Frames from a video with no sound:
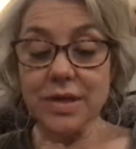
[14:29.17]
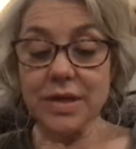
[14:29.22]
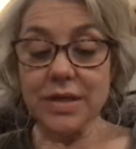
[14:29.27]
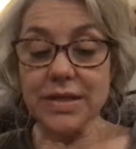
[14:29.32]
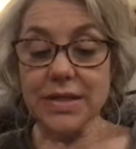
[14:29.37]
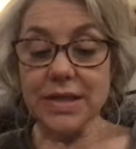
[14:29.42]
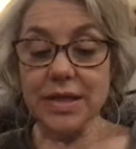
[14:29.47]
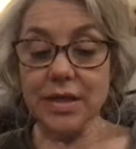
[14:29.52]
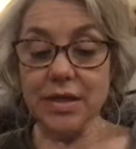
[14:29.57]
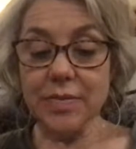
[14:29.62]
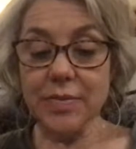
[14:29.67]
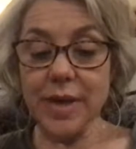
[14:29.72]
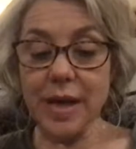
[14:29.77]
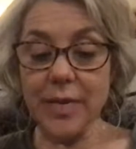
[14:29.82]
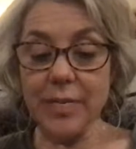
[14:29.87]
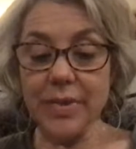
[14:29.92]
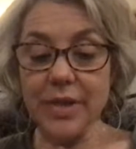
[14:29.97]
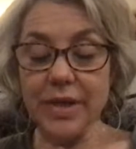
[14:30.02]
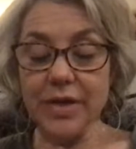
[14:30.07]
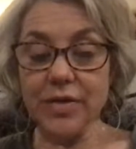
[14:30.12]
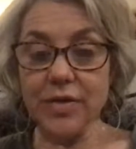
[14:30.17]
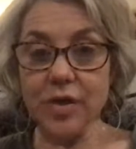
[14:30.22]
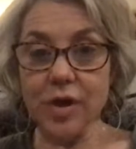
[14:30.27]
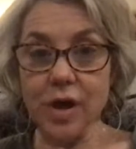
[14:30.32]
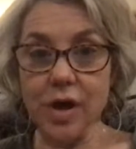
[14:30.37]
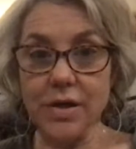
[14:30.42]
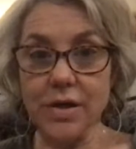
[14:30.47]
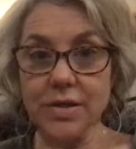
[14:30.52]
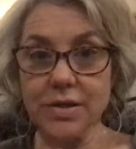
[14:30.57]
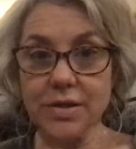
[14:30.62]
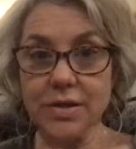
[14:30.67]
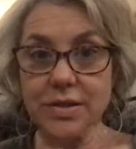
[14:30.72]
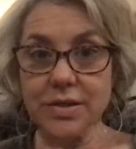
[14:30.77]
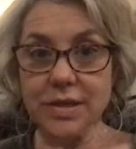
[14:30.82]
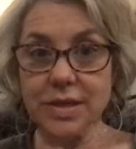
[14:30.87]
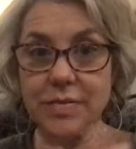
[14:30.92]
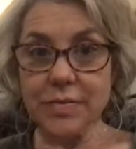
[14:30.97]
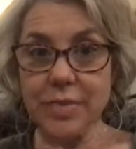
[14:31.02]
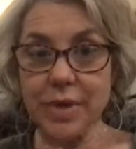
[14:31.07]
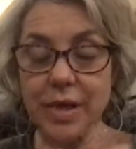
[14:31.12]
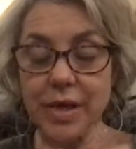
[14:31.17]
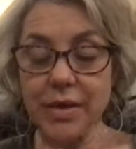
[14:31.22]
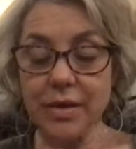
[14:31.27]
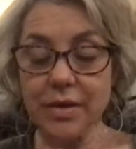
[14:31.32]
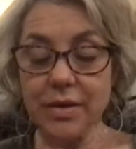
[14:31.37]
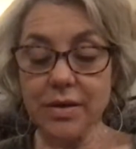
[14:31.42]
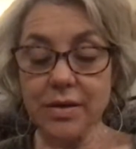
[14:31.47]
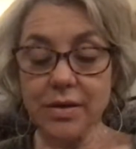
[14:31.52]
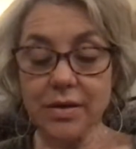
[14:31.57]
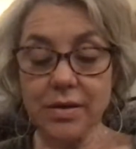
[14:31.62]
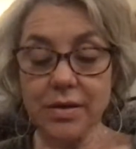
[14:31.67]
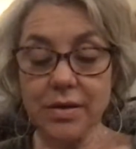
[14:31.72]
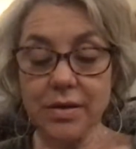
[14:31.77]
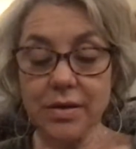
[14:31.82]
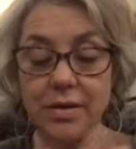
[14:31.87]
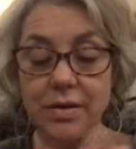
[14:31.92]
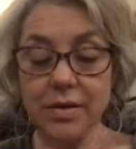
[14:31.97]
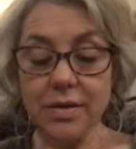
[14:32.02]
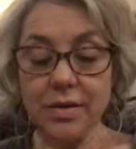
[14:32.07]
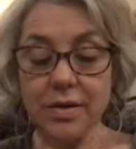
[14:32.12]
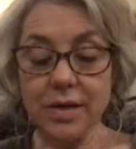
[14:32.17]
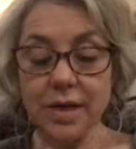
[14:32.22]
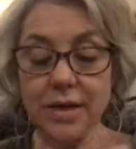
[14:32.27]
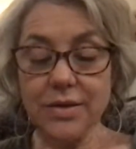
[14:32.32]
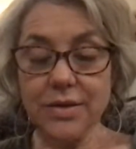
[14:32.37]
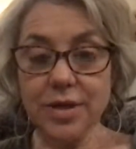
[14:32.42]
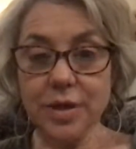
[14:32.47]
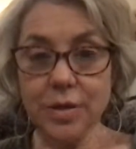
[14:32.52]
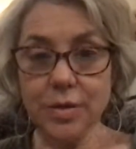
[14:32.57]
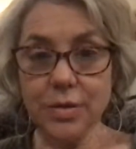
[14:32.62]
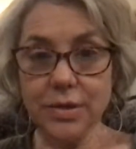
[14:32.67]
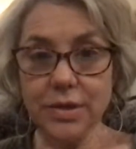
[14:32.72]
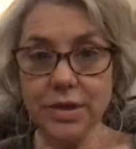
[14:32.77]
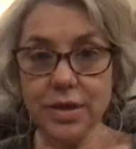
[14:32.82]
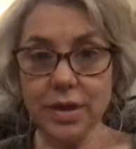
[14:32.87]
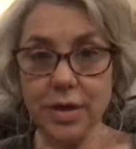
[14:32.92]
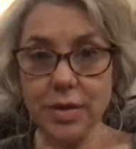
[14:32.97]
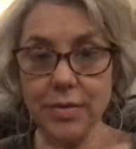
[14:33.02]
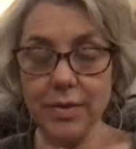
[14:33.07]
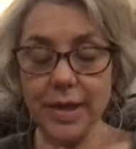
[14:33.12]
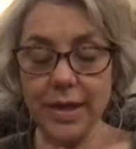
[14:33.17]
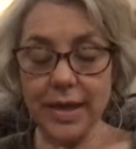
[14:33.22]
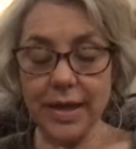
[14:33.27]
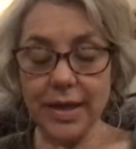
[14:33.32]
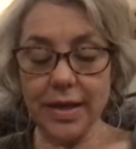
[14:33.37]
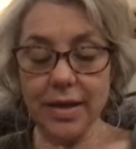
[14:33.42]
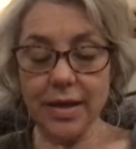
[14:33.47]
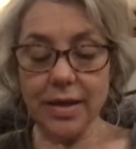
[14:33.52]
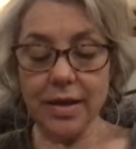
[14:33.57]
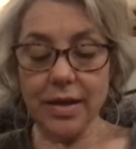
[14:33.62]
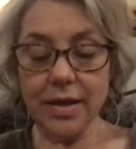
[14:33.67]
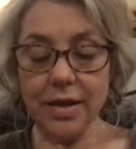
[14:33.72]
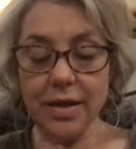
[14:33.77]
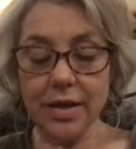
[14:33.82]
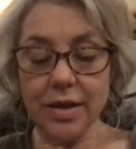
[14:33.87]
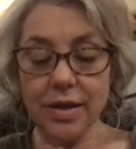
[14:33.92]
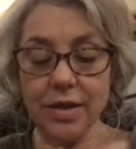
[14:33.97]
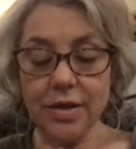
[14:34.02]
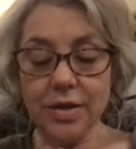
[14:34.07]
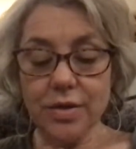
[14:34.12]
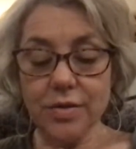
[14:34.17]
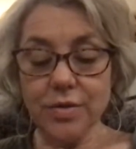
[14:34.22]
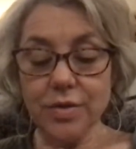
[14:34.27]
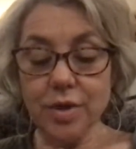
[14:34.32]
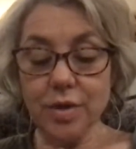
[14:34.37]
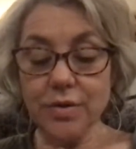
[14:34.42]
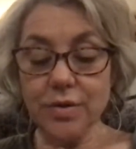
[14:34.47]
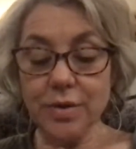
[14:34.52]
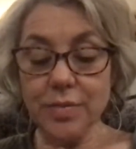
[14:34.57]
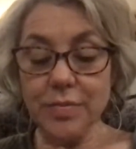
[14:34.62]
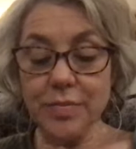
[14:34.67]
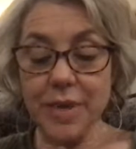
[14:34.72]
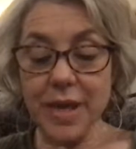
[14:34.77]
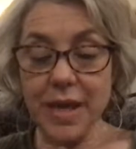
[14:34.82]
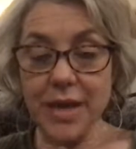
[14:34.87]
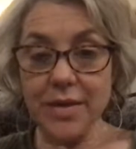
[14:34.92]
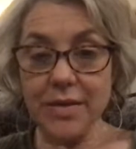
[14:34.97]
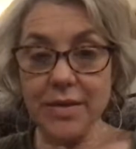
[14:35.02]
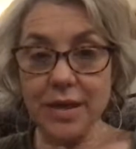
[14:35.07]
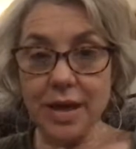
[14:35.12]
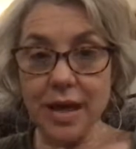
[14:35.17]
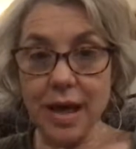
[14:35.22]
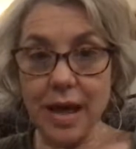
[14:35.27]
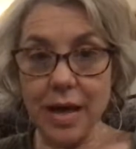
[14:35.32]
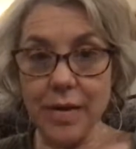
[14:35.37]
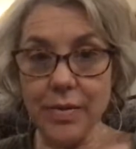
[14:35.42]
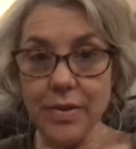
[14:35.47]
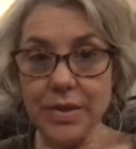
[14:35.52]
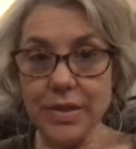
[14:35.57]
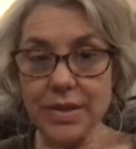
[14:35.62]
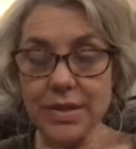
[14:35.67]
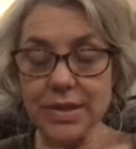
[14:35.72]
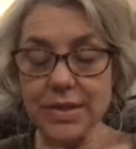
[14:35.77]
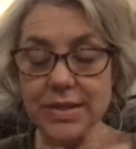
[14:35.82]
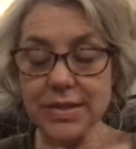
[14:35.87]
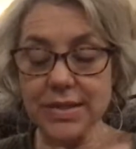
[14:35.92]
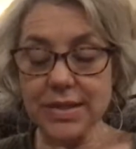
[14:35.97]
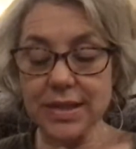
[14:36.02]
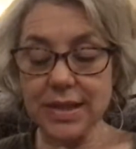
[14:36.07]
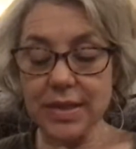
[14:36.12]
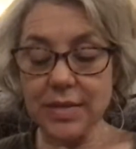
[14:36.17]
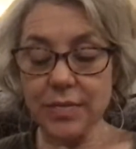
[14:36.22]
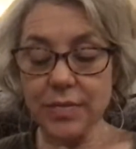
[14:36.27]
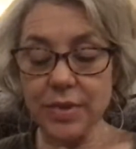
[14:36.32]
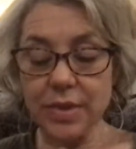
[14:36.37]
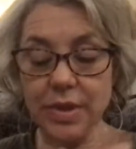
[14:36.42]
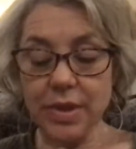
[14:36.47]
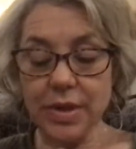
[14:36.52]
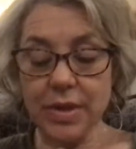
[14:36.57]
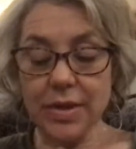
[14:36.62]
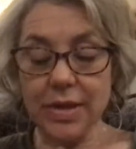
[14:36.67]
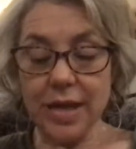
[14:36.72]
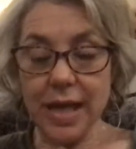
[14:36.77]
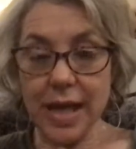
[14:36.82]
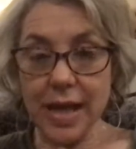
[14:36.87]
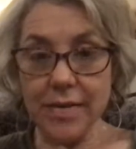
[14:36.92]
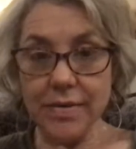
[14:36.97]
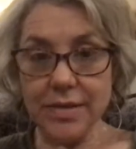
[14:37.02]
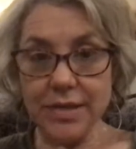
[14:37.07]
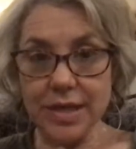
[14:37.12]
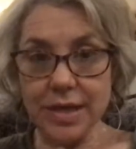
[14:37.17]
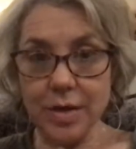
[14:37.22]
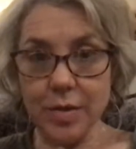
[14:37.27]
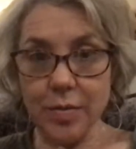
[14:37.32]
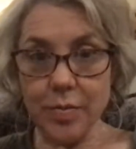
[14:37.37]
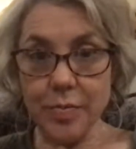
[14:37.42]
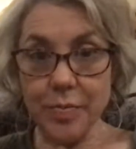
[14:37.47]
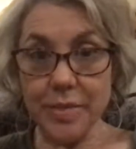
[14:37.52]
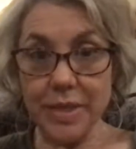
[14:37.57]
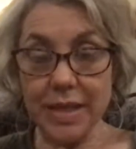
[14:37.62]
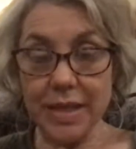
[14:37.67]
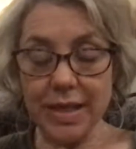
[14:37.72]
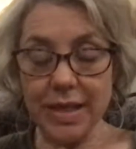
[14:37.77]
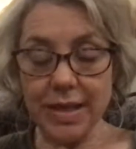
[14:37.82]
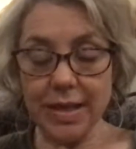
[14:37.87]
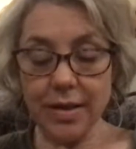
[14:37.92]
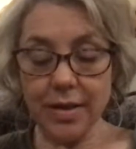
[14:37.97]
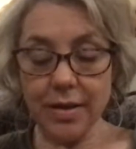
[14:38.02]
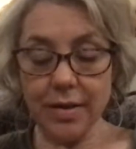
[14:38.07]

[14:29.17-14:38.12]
Tell about being lost, said Meg. I told it already. You told Amanda I went to sleep. Now tell me.